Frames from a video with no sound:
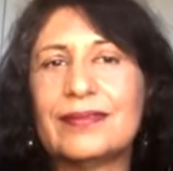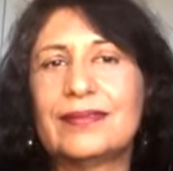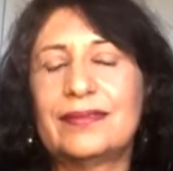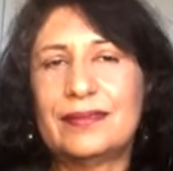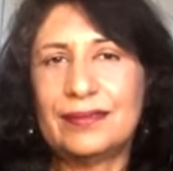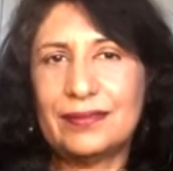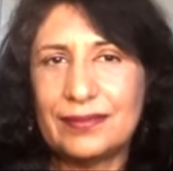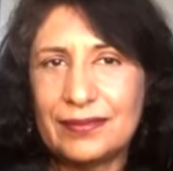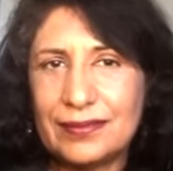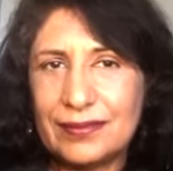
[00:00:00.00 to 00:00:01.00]

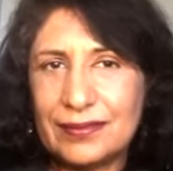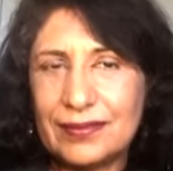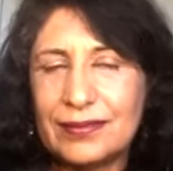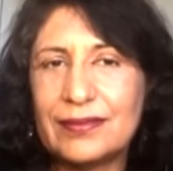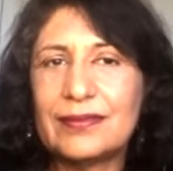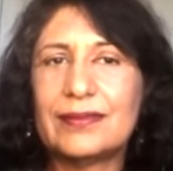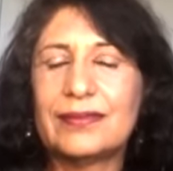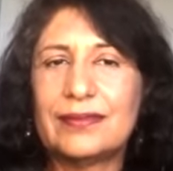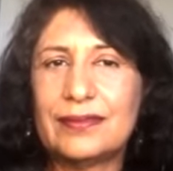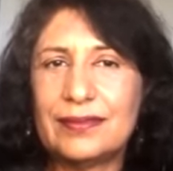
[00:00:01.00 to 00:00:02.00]

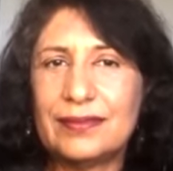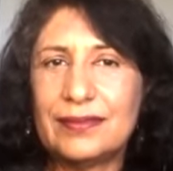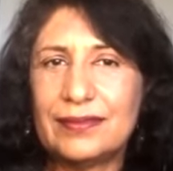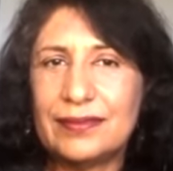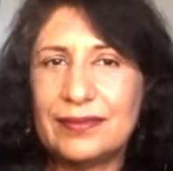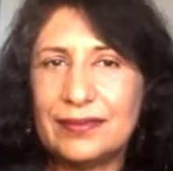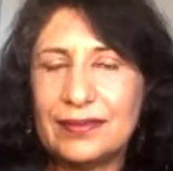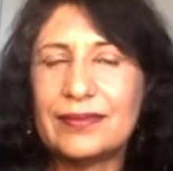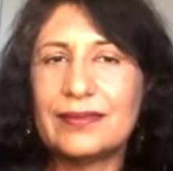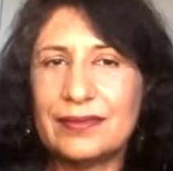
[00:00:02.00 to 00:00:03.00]

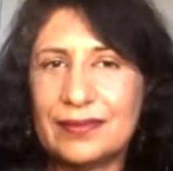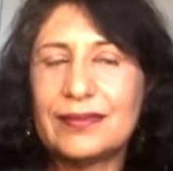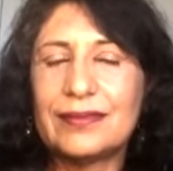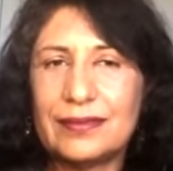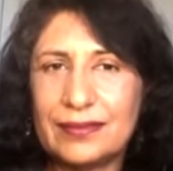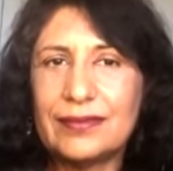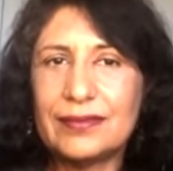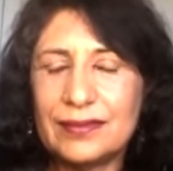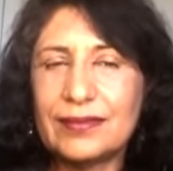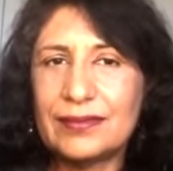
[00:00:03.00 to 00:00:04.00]
(not speaking)